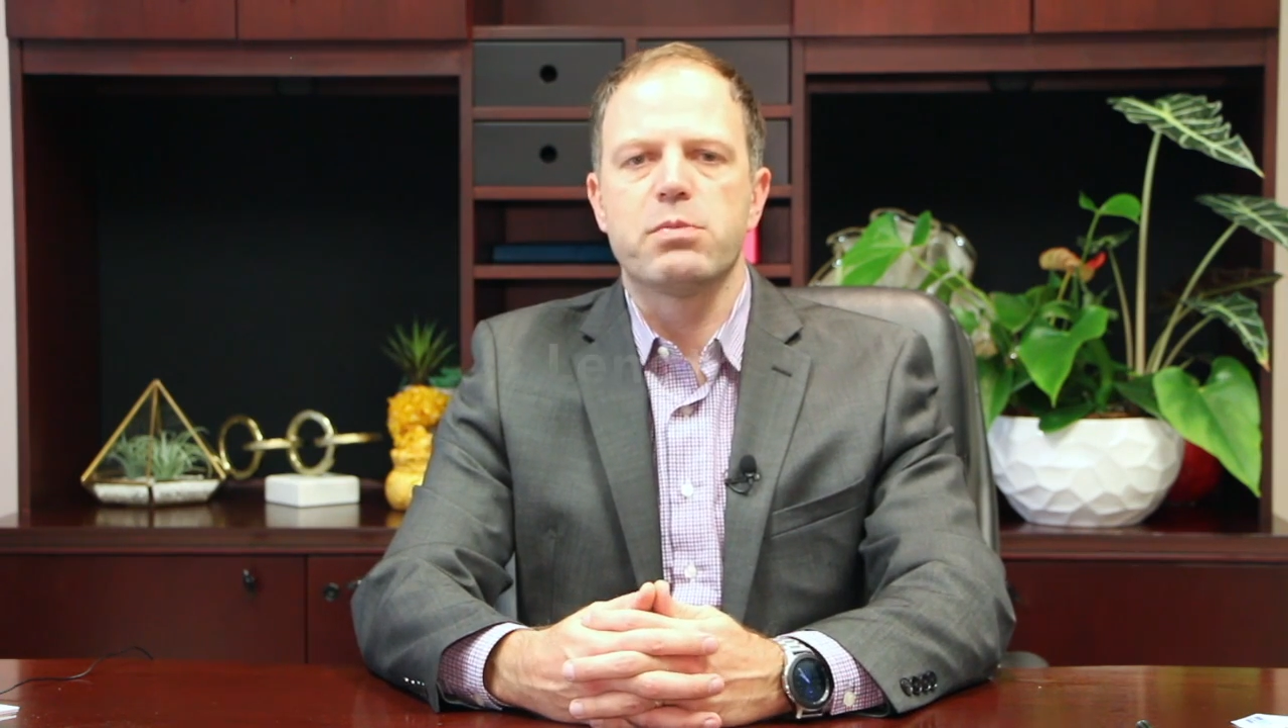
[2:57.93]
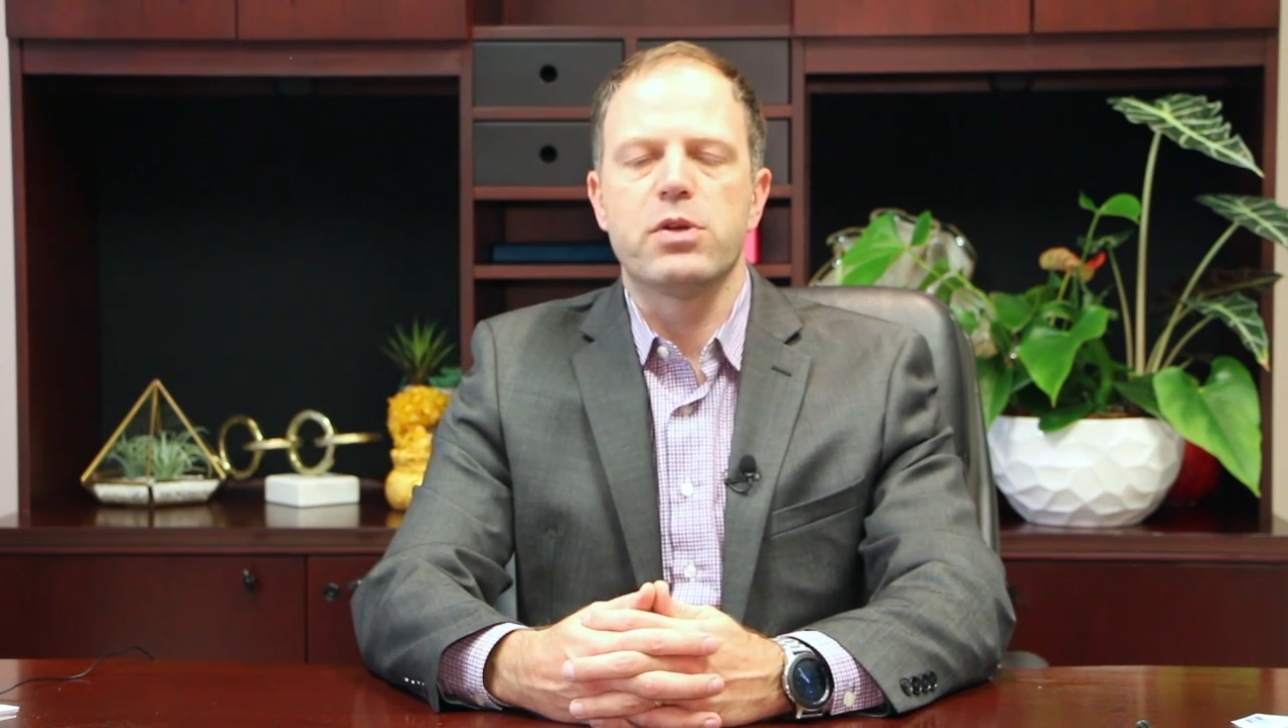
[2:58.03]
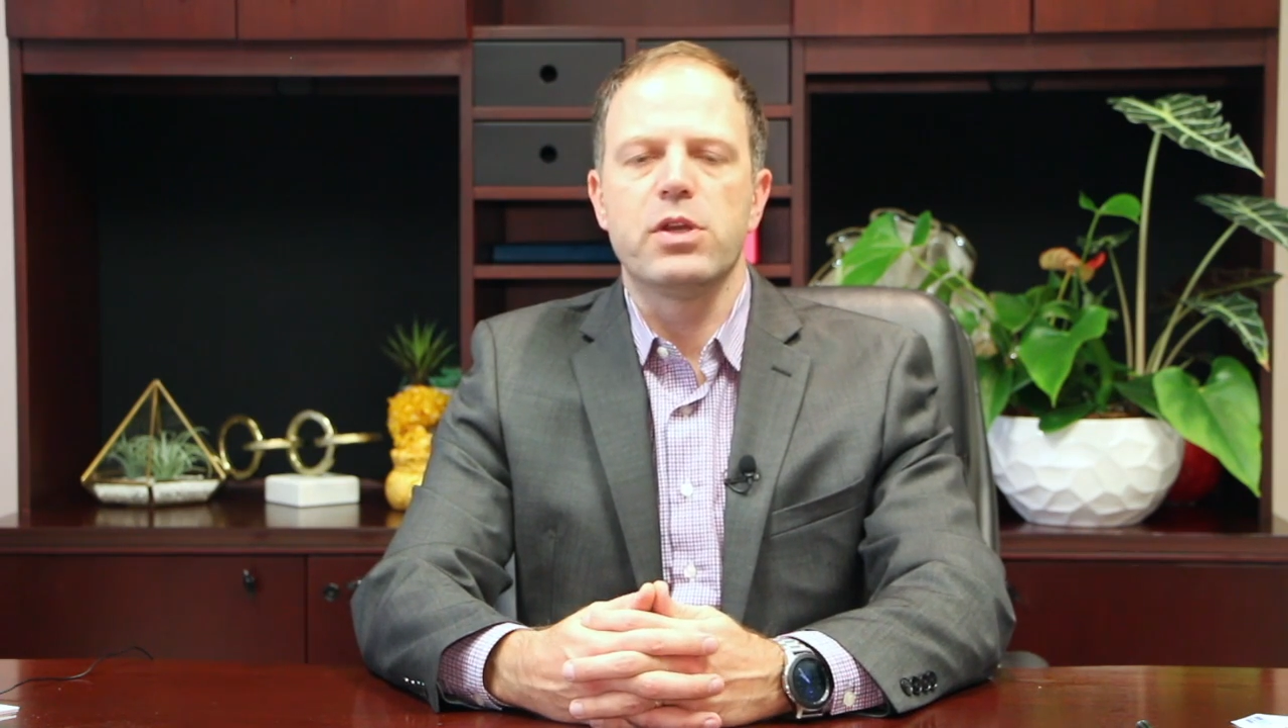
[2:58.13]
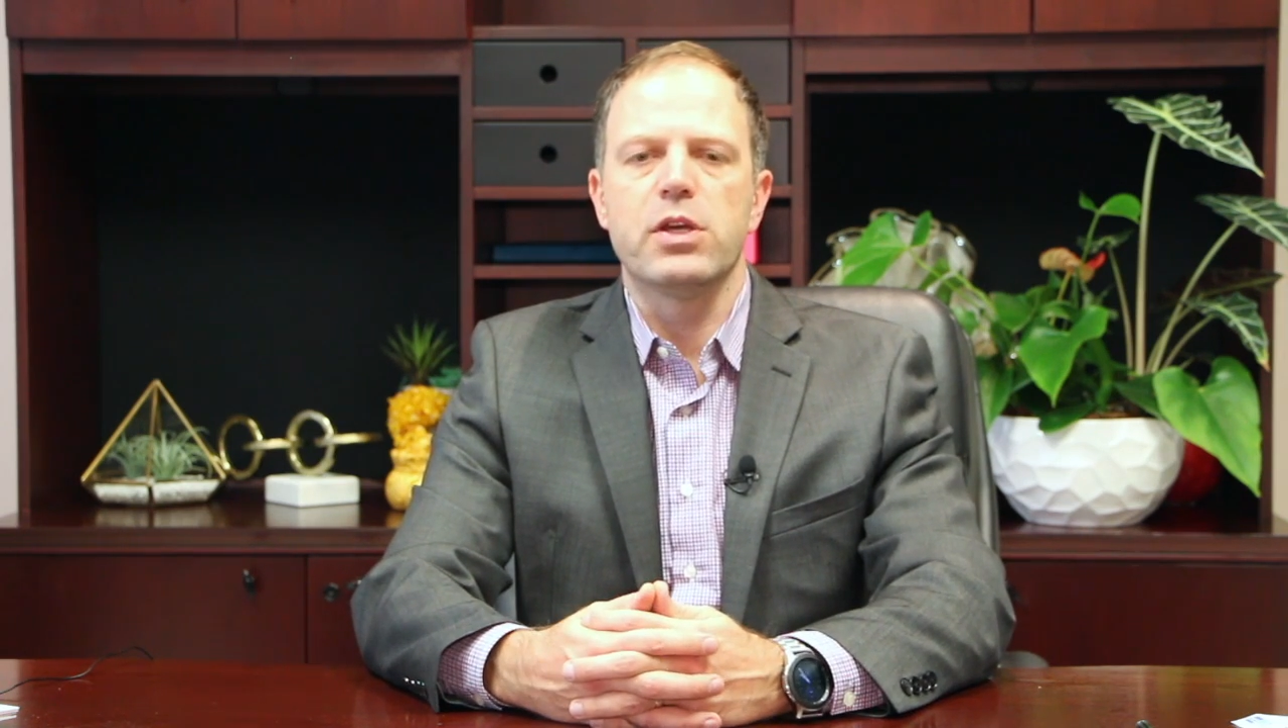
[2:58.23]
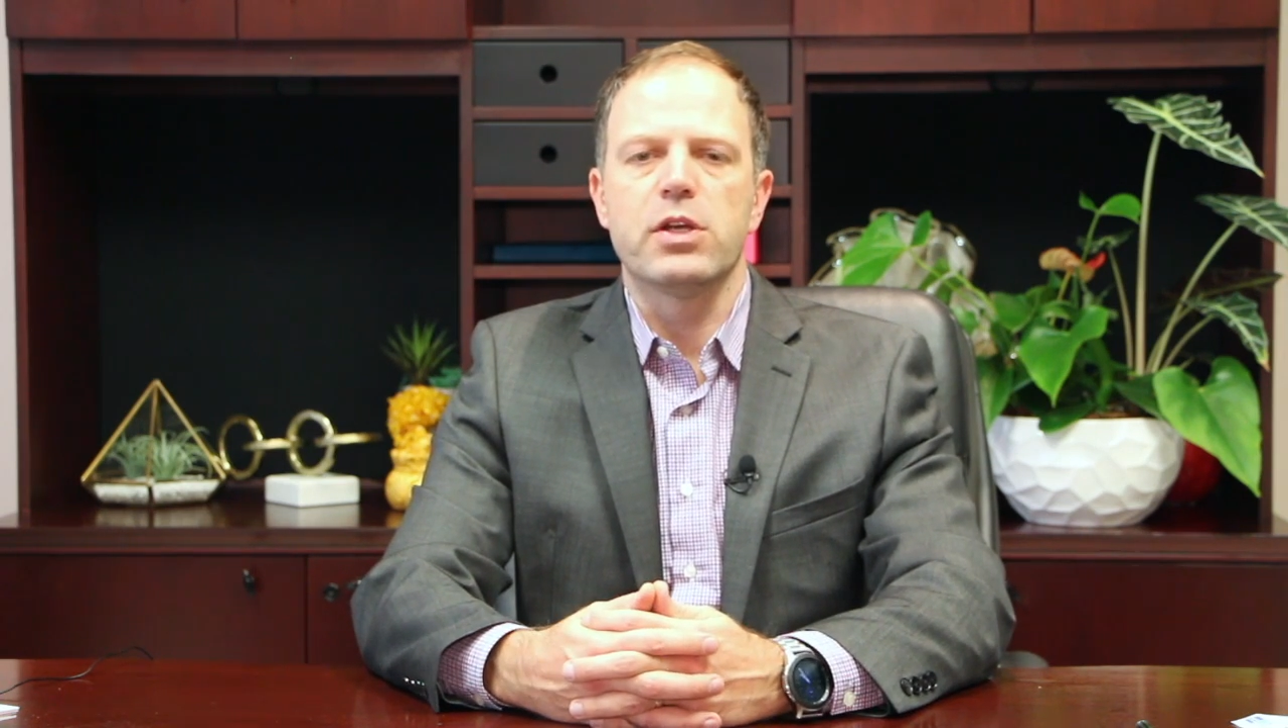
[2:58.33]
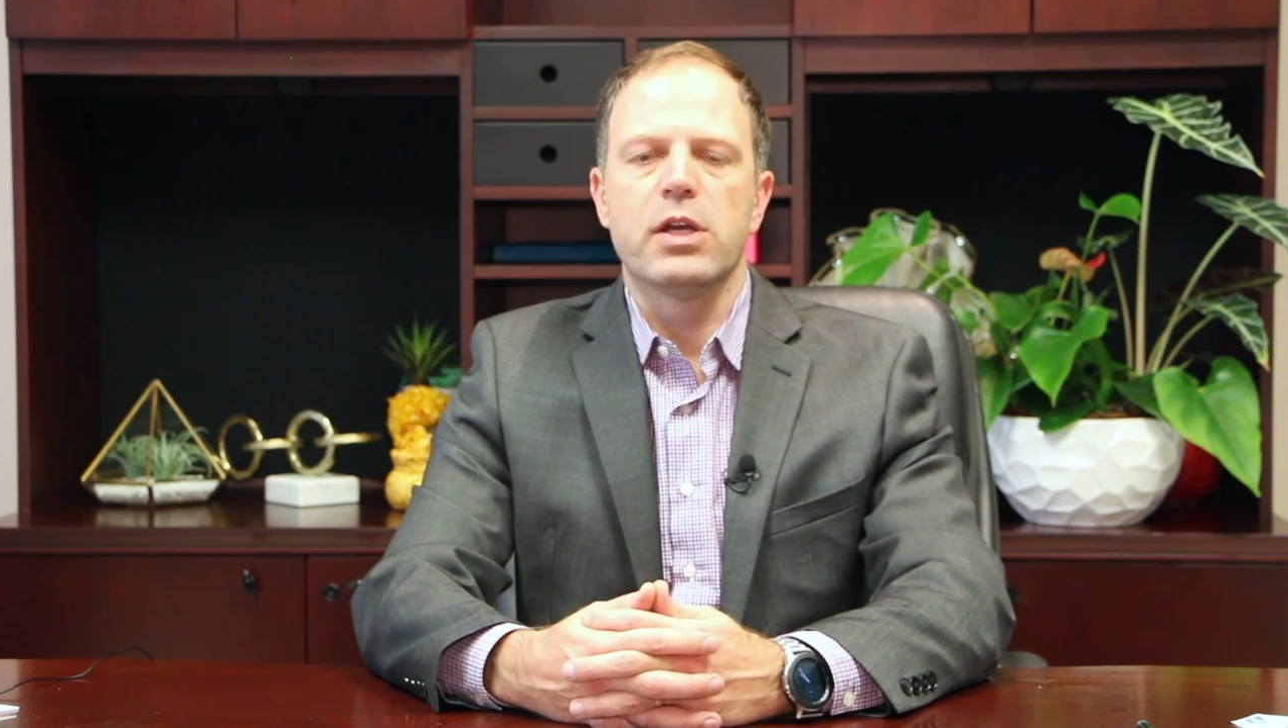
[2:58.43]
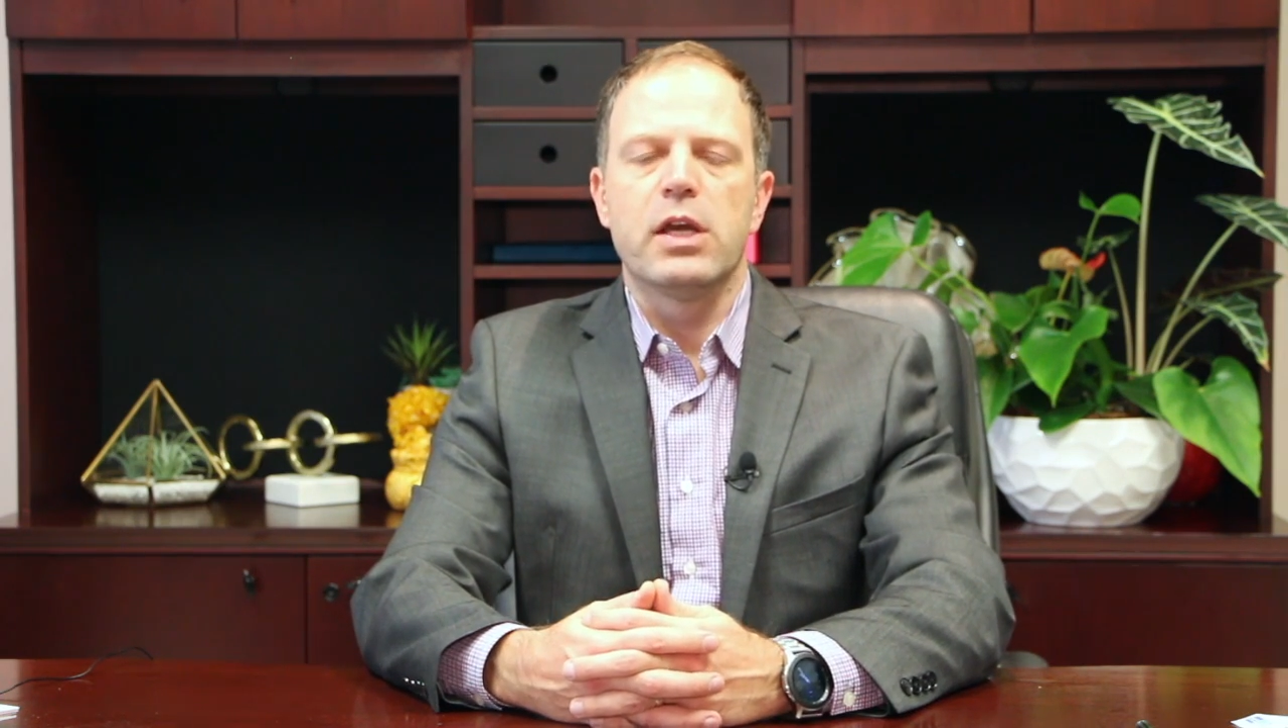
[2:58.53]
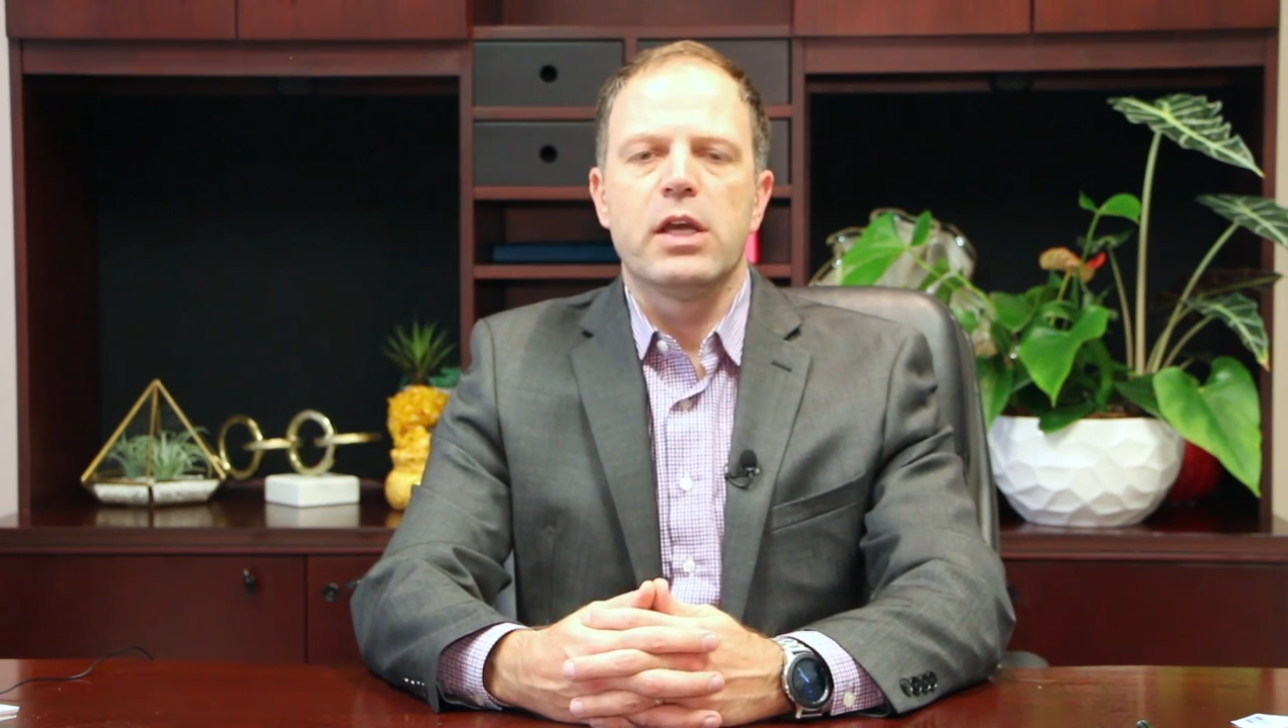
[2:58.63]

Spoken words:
per year,